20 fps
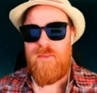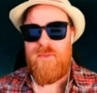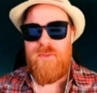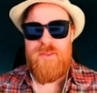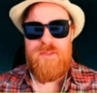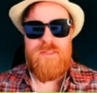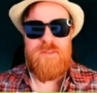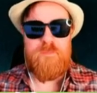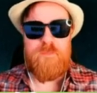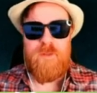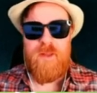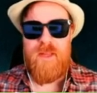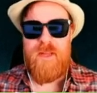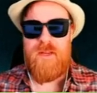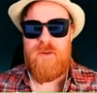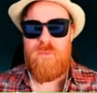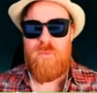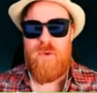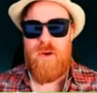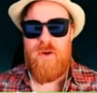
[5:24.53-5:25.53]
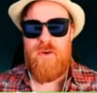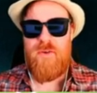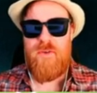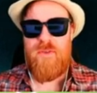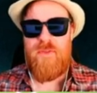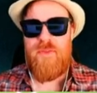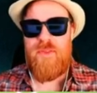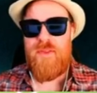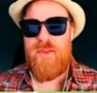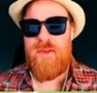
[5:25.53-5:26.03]
this planet where
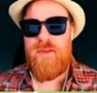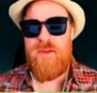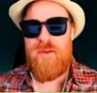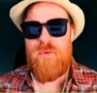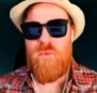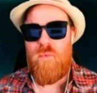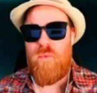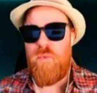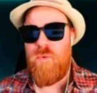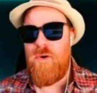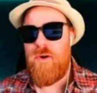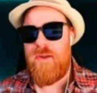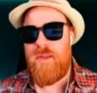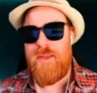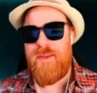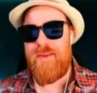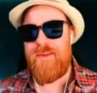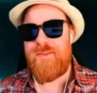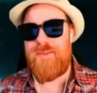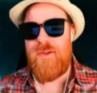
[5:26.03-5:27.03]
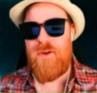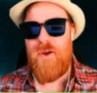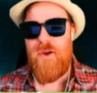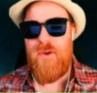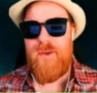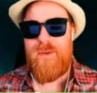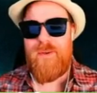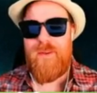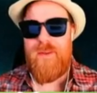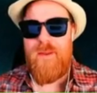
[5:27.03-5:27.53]
the Wookiee is
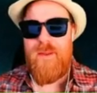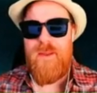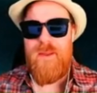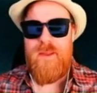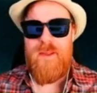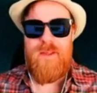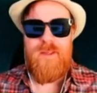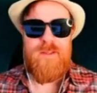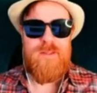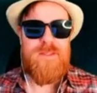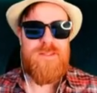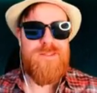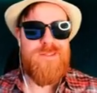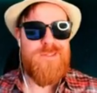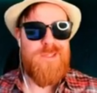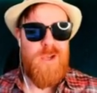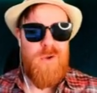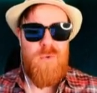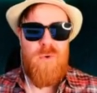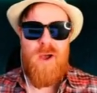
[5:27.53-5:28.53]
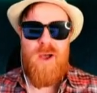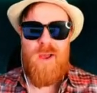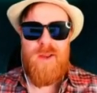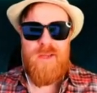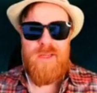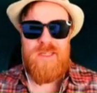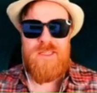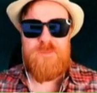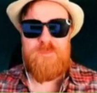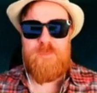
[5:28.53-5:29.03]
on is so
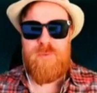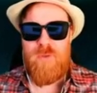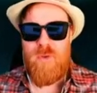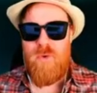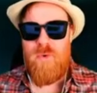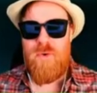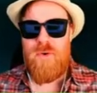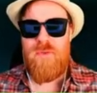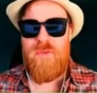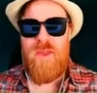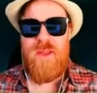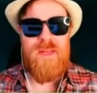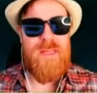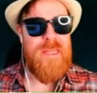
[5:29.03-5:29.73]
unexplored that